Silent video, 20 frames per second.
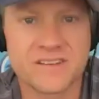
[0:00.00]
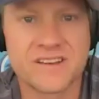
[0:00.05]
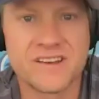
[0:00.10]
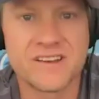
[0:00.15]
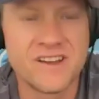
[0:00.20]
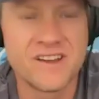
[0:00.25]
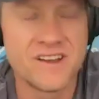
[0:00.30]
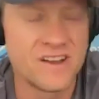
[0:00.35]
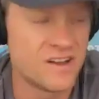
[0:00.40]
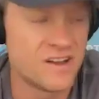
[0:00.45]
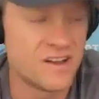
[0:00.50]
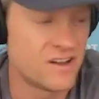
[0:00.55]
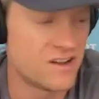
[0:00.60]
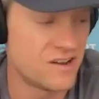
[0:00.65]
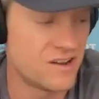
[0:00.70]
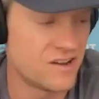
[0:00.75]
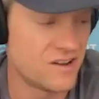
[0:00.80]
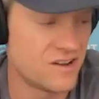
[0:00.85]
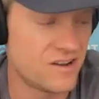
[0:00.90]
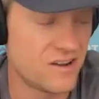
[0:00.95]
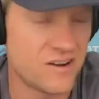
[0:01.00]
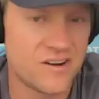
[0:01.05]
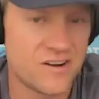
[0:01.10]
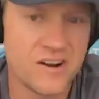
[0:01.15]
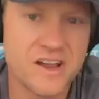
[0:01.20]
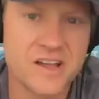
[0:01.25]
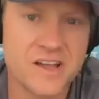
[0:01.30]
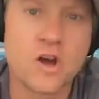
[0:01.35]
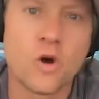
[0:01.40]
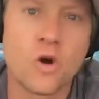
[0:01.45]
Yeah, let's do it. All
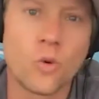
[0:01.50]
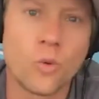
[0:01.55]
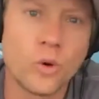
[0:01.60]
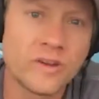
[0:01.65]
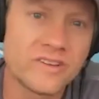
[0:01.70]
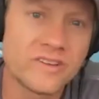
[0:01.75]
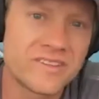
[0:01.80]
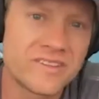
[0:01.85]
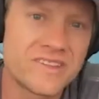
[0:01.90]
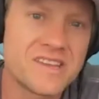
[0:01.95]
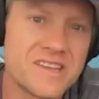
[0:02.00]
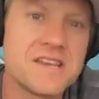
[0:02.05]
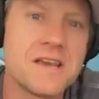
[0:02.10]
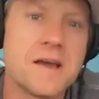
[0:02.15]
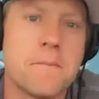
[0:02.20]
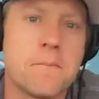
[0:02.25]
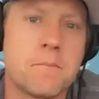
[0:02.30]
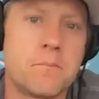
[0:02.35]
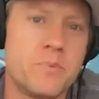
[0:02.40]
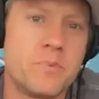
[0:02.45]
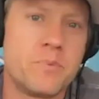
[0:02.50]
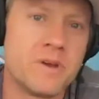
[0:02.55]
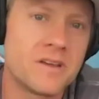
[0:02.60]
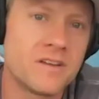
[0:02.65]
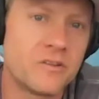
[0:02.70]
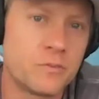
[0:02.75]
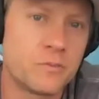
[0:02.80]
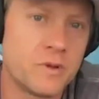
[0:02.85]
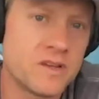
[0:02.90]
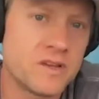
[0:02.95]
right. What's the
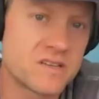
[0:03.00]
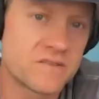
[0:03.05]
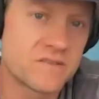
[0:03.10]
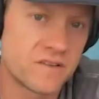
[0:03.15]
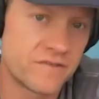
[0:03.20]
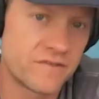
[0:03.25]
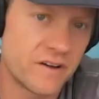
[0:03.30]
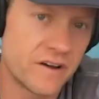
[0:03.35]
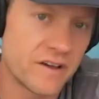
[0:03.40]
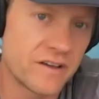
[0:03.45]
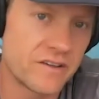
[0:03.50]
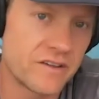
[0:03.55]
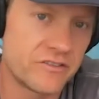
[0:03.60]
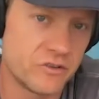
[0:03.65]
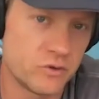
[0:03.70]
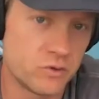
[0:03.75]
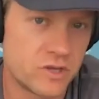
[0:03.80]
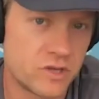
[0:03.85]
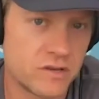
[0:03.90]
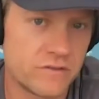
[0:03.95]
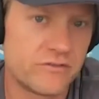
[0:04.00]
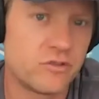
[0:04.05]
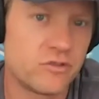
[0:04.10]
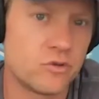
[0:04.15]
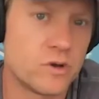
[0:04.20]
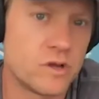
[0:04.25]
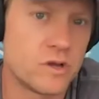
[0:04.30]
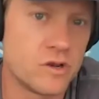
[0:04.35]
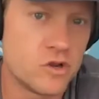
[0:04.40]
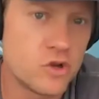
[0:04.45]
biggest piece of advice you'd give to
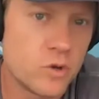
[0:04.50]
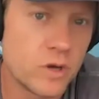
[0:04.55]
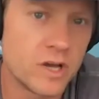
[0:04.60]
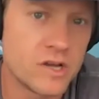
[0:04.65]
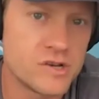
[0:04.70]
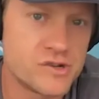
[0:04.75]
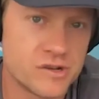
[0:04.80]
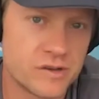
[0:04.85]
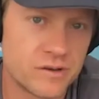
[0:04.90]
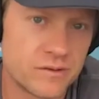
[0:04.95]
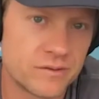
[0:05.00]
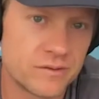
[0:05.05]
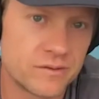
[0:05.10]
a new agent?